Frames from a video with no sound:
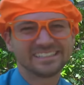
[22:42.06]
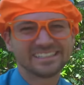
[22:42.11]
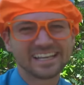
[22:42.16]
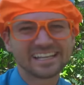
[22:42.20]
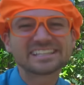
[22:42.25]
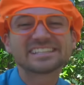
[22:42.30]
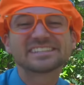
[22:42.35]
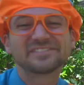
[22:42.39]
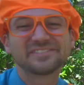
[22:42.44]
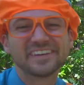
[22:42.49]

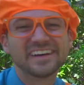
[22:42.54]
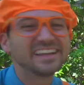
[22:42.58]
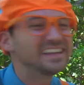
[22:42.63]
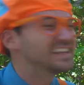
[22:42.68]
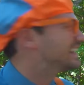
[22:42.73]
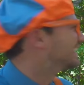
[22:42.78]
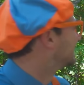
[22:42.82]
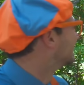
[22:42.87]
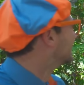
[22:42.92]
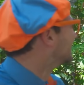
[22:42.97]
That's
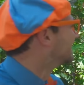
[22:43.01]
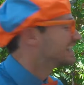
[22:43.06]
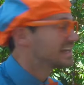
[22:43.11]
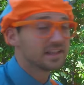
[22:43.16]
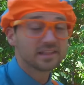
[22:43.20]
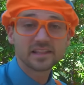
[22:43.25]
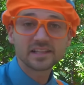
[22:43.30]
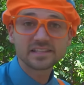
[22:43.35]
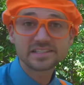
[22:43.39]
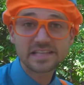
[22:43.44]
funny.
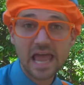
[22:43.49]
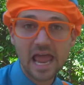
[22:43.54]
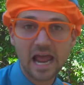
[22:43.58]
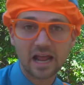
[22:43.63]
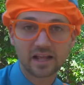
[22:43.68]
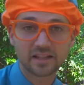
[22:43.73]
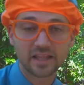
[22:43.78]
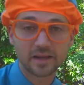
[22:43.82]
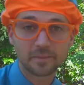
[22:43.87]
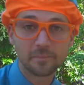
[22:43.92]
Let's
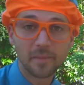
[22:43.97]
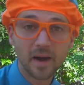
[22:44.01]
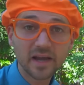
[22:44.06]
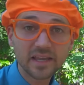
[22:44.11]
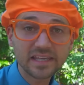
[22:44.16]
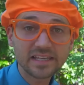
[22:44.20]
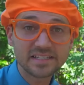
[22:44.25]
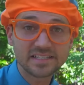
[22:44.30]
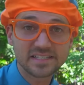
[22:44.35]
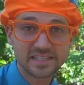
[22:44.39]
act like
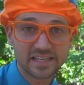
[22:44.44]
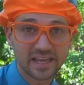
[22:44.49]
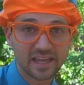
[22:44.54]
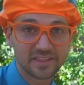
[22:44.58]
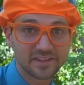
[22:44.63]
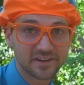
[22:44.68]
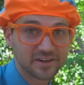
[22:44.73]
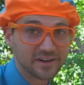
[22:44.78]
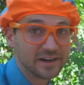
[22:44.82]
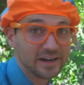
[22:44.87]
monkeys
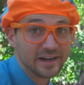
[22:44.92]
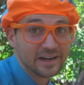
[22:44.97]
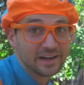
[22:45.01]
together.